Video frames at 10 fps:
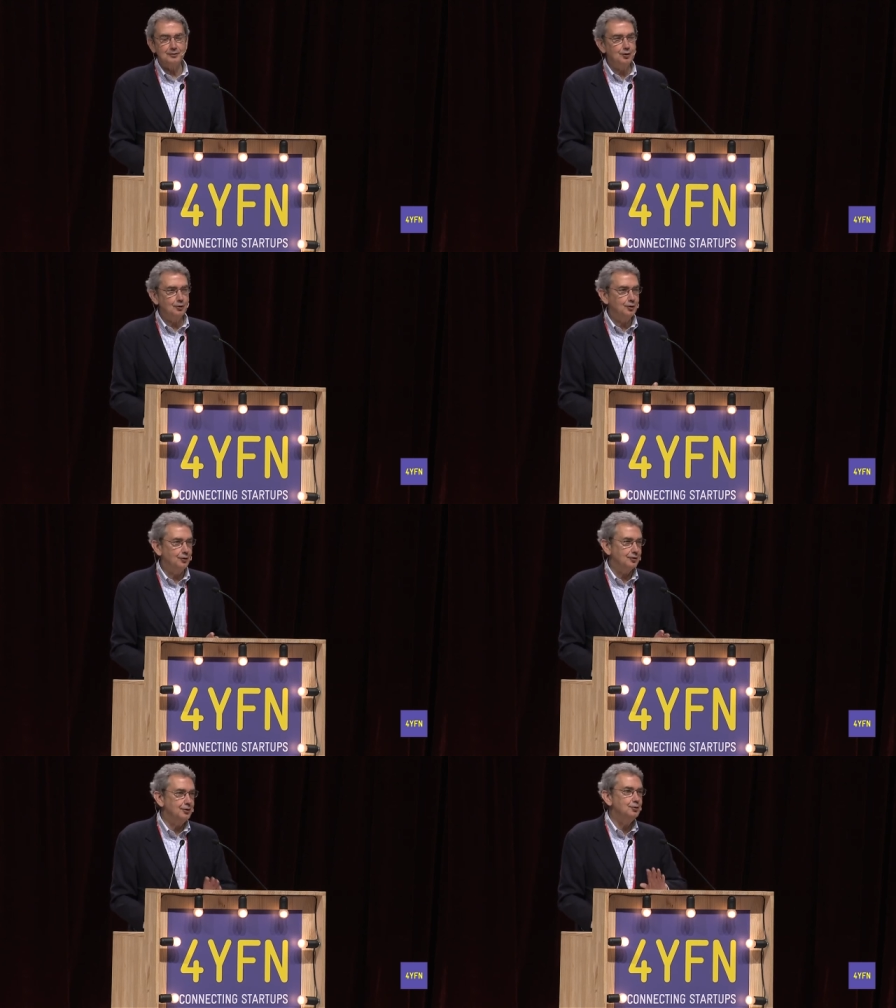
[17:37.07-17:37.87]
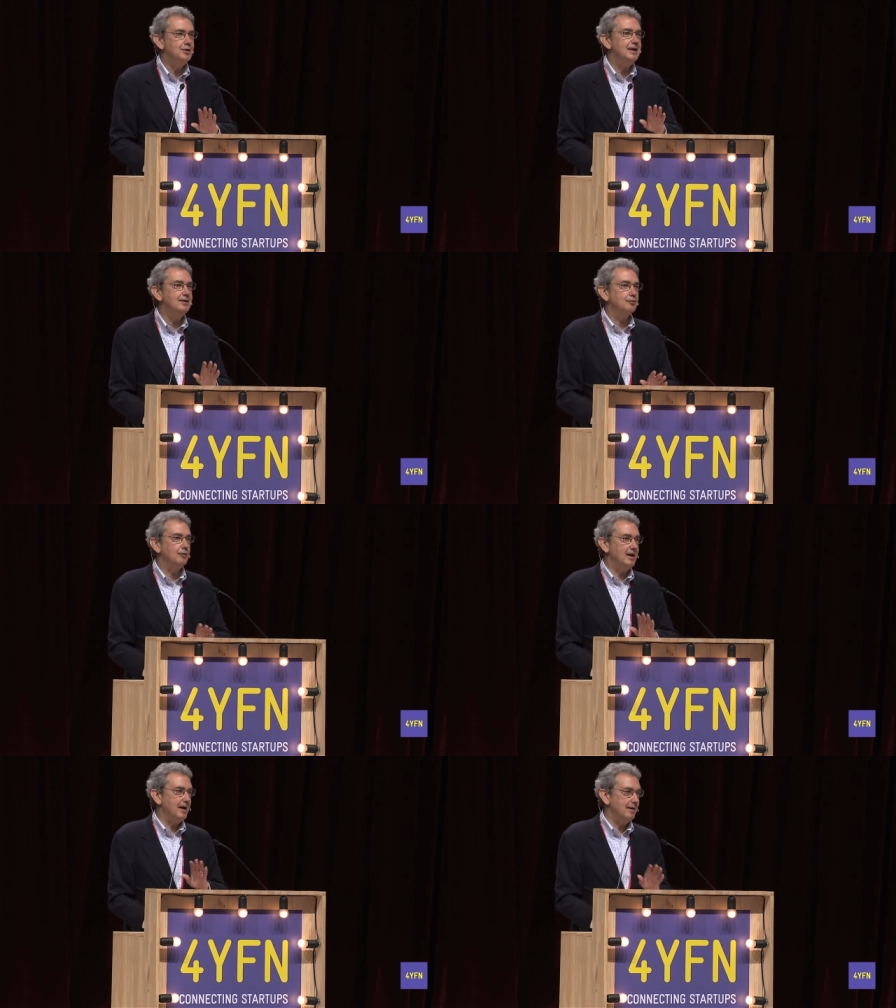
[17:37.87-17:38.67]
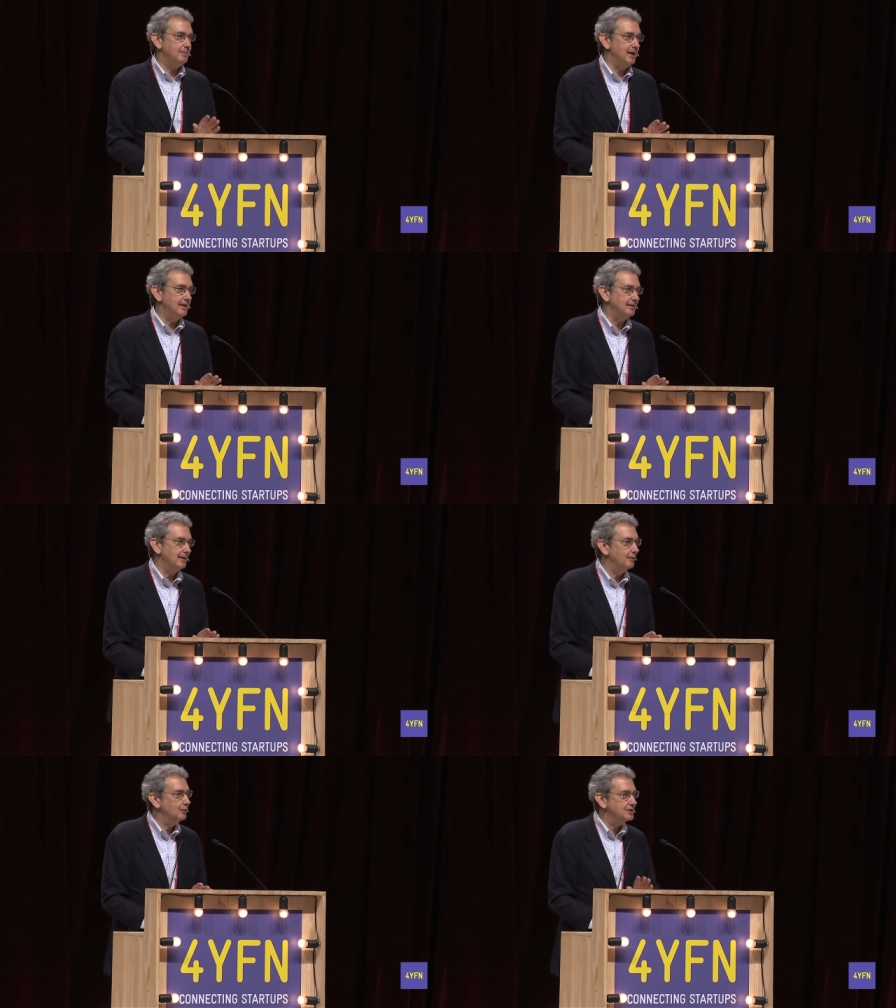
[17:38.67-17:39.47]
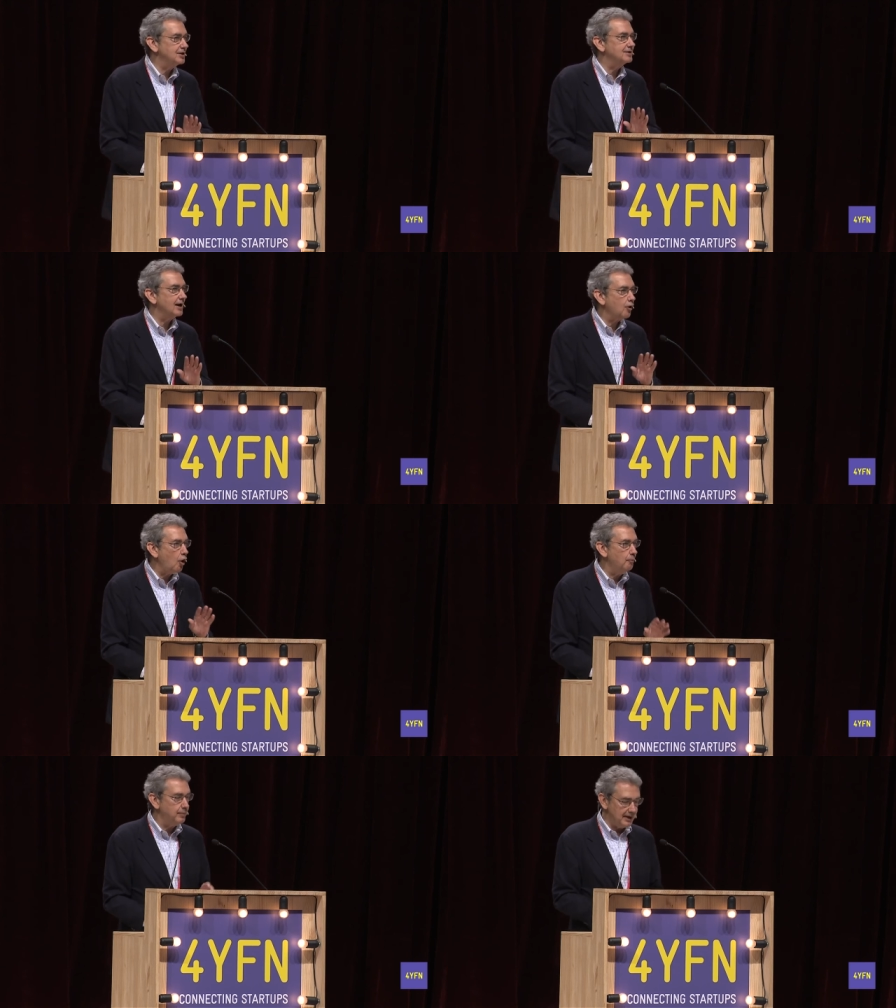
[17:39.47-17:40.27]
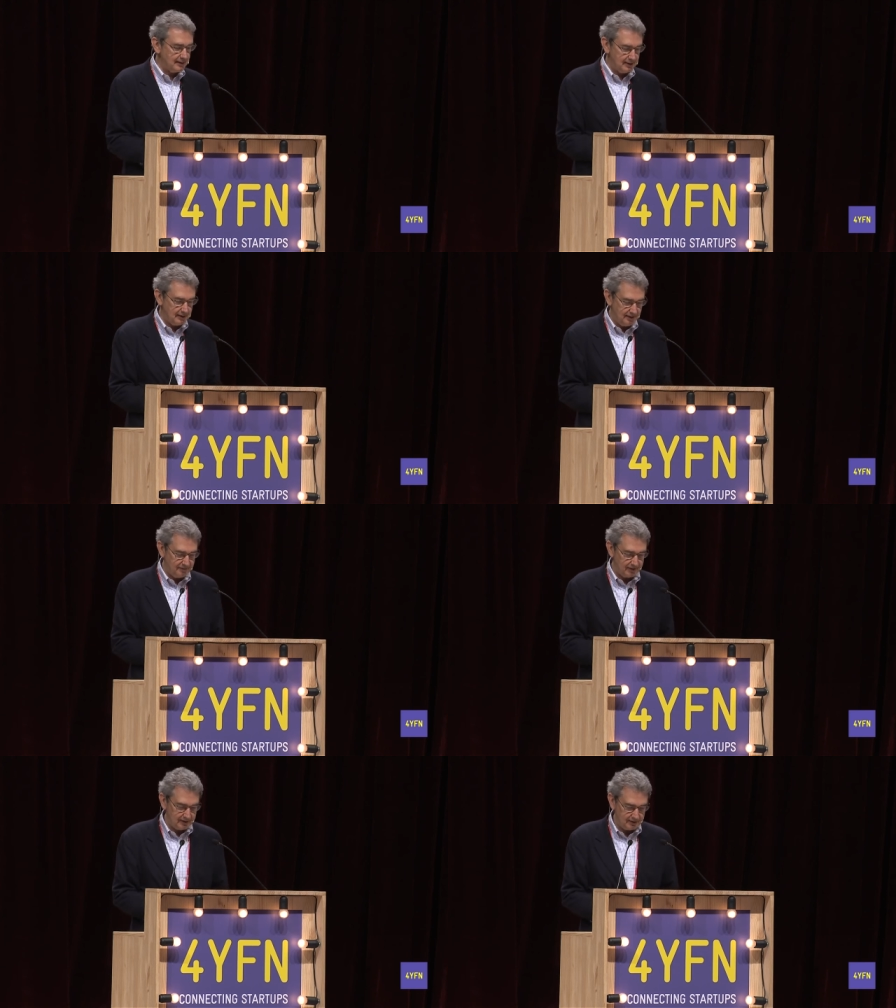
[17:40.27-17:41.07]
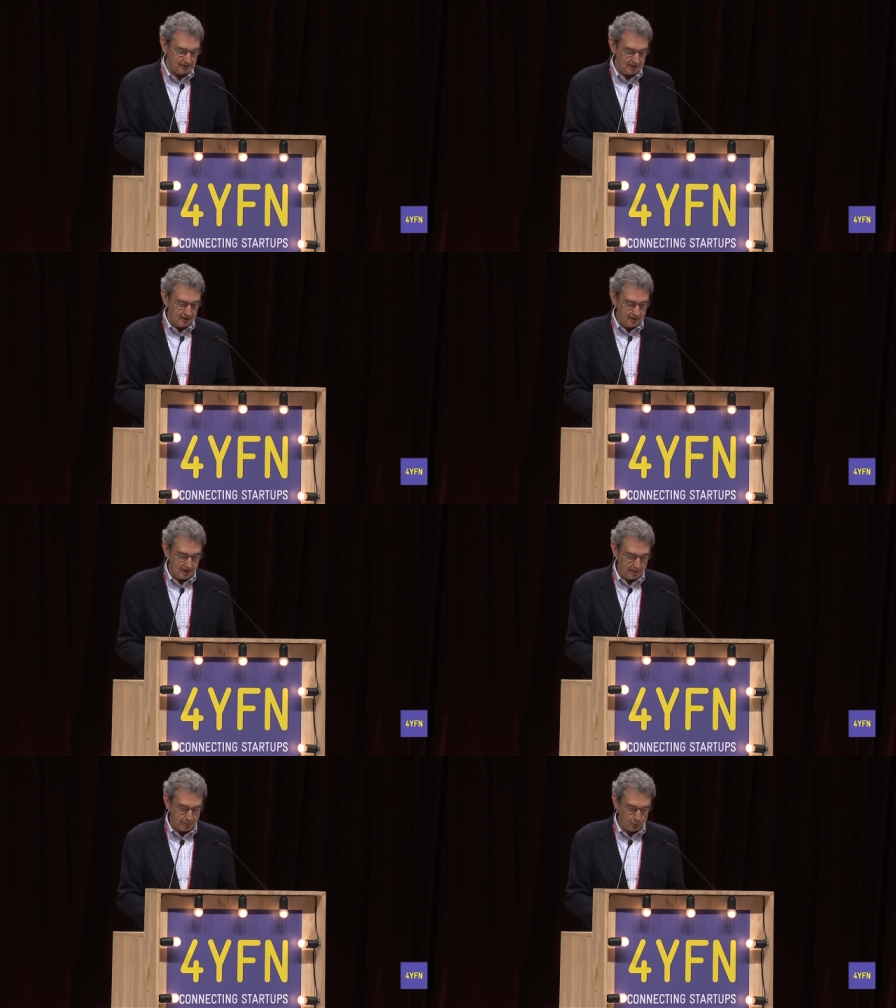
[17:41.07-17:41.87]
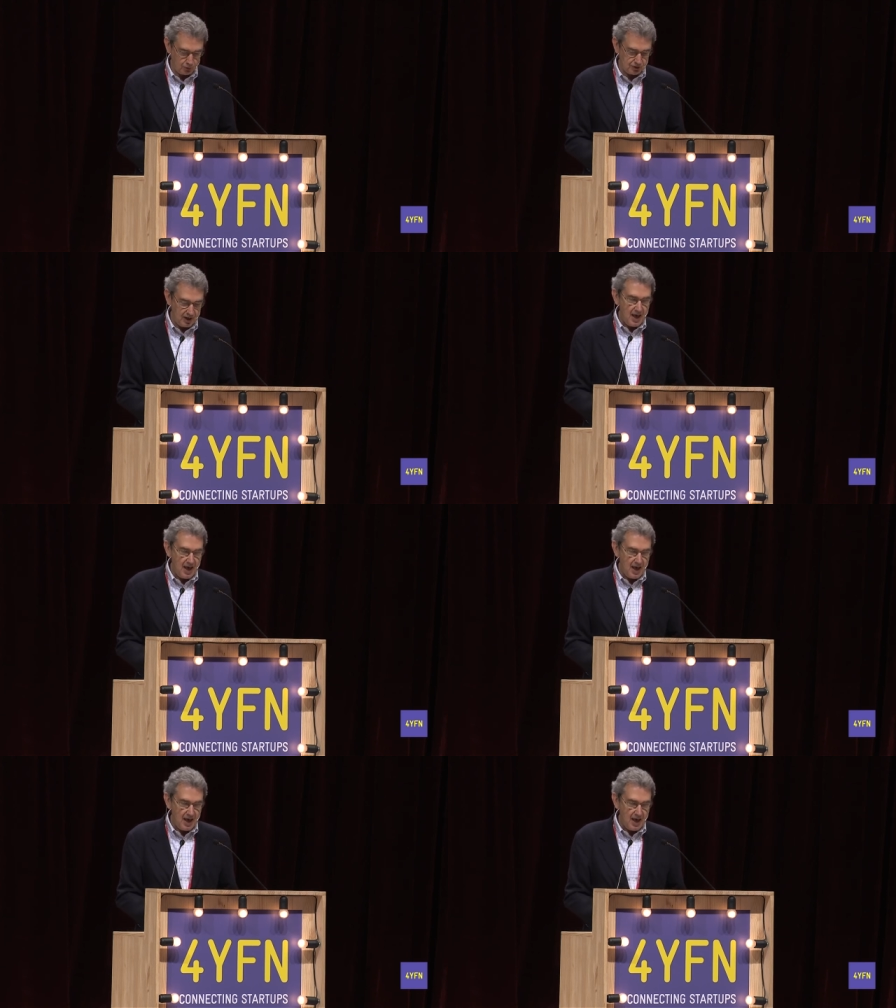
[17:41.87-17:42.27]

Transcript: No, no, you need reliability, which is a completely different approach.